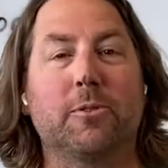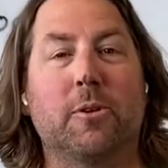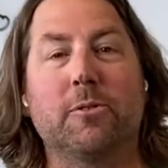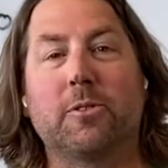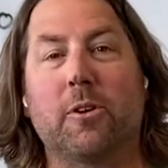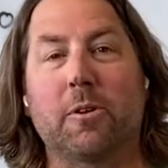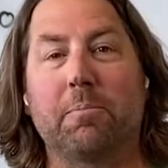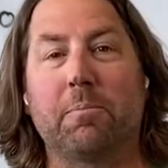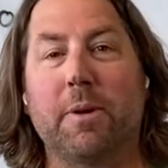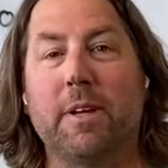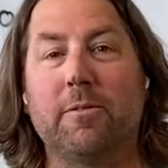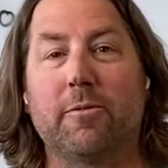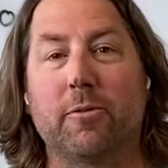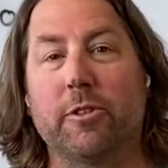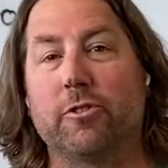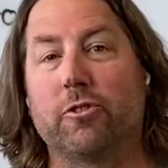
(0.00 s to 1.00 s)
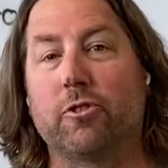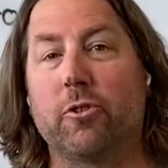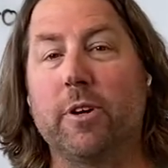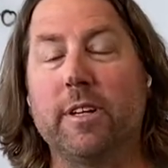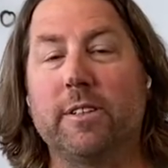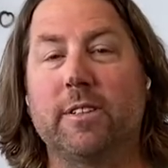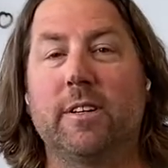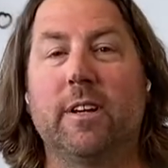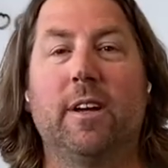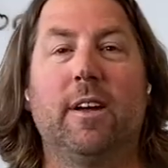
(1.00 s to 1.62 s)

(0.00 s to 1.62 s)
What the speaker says: Ozark Beef Retreat.